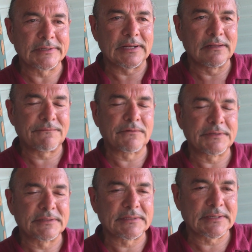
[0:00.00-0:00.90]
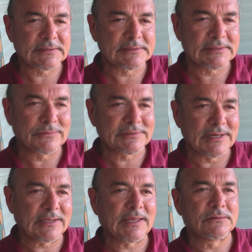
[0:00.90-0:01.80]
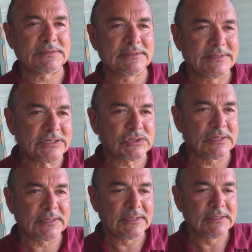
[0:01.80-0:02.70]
in California and Texas. That was La Causa initially.